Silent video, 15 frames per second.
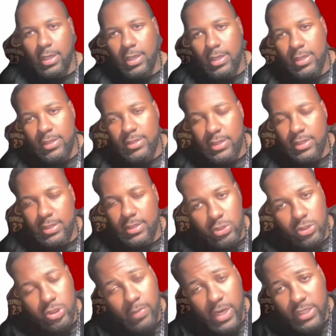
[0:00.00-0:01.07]

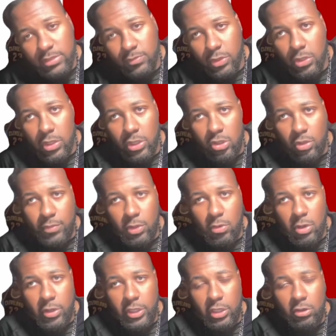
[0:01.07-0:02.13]
There's a possibility I could be
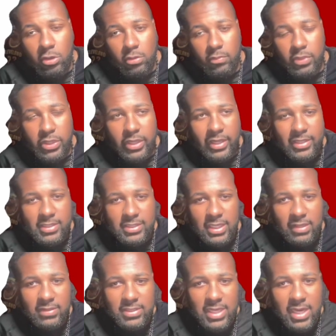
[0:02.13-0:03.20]
wrong here, but at the
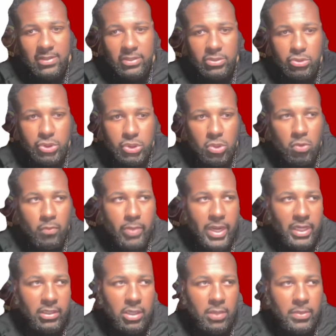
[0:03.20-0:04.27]
same time, like they're so
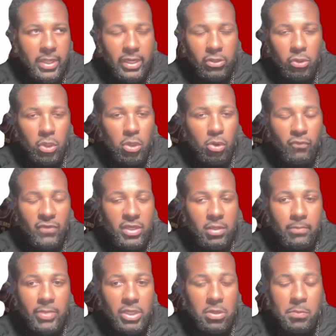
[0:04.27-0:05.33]
banged up that I don't even know if I
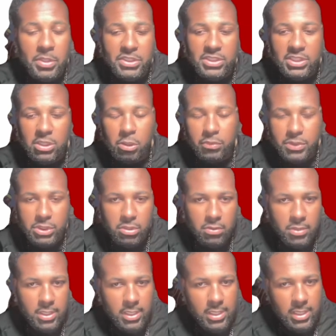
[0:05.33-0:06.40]
can pick them myself. So
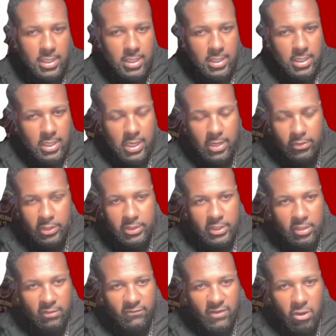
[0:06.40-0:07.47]
I'm going to
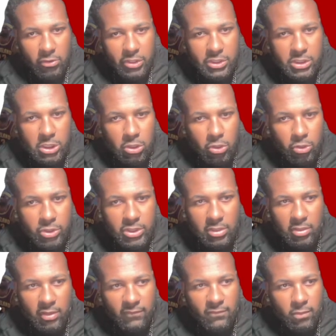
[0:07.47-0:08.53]
take the Falcons here in
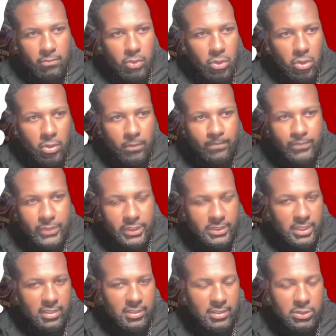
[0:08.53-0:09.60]
Sunday football. As
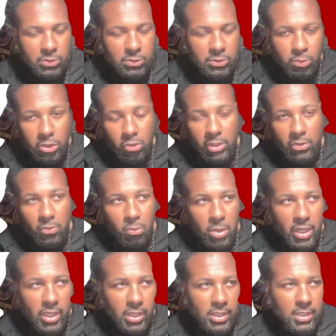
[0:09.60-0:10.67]
I think this one could go either
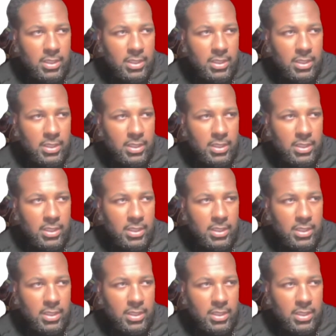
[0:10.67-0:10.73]
way.